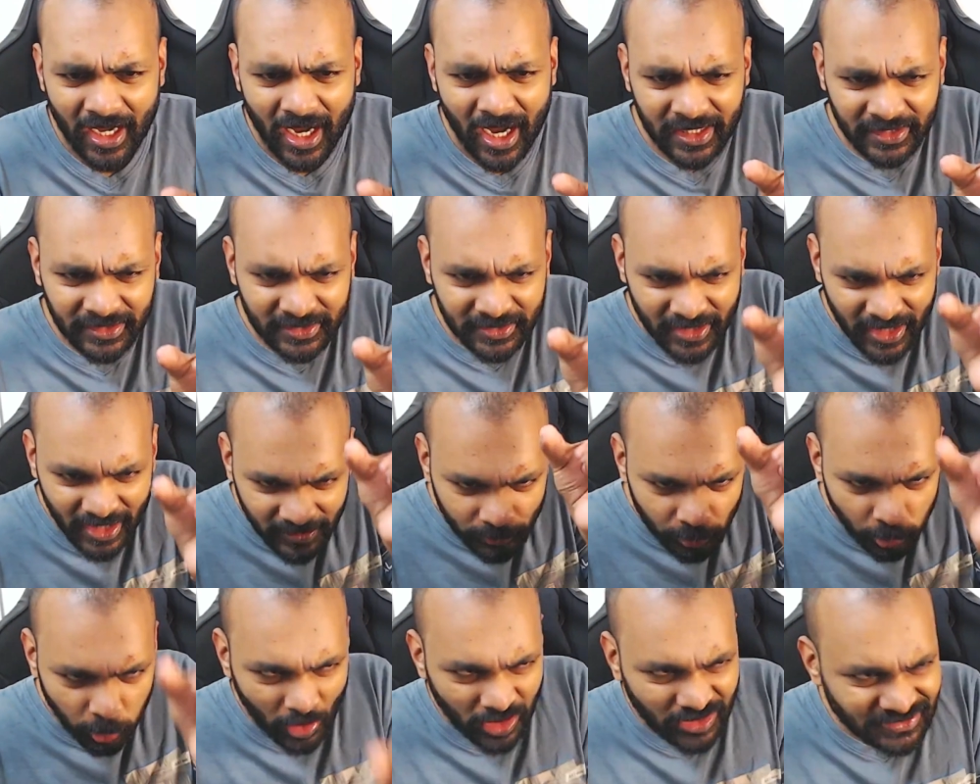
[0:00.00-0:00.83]
I
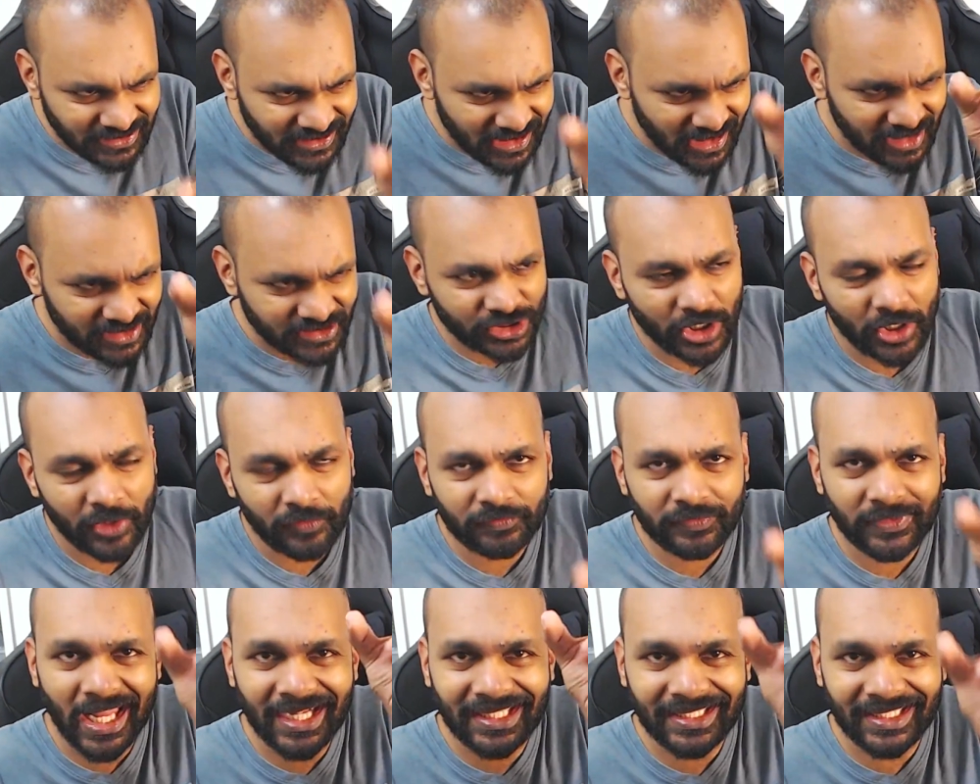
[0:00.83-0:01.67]
did one section of
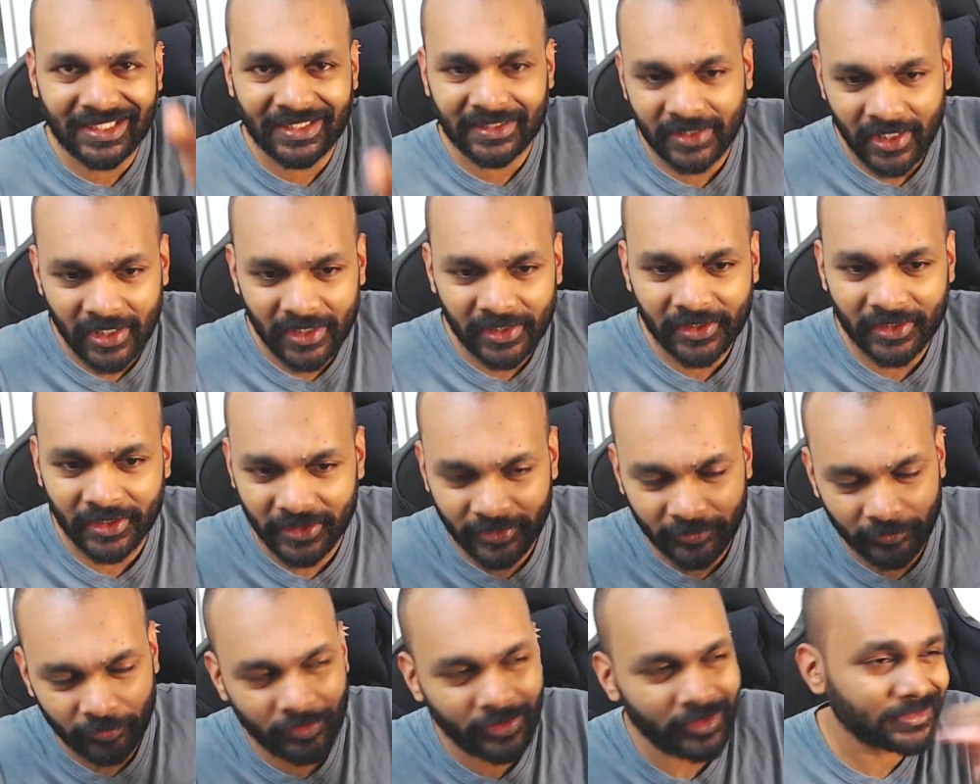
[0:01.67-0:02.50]
that entire
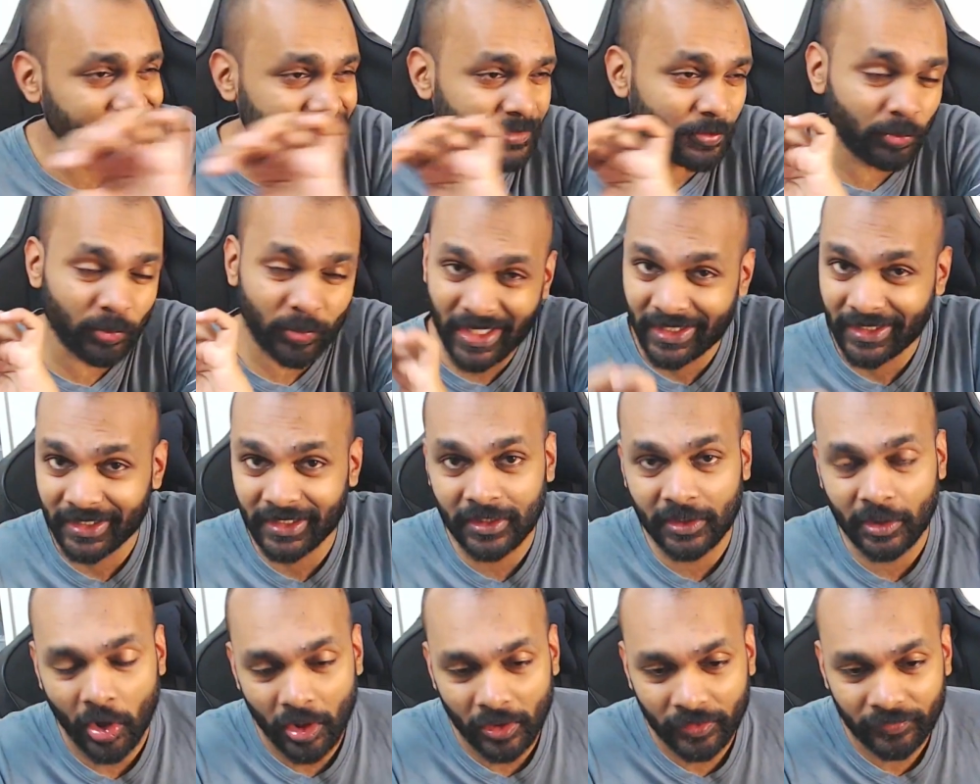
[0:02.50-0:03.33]
interview, it's a very
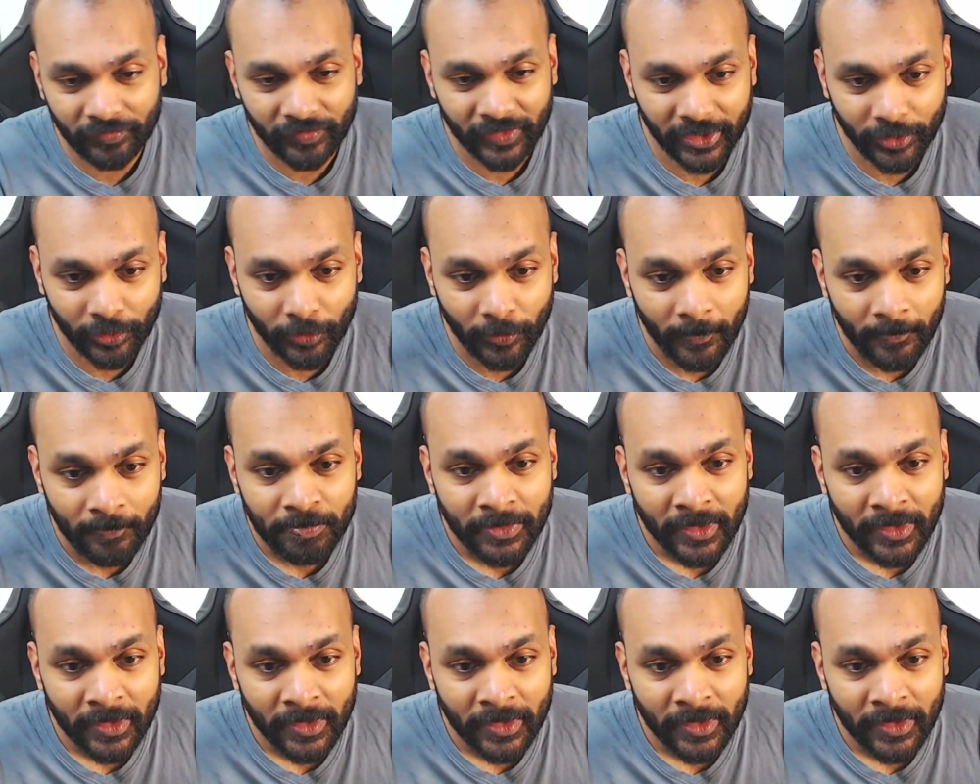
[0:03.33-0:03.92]
long video.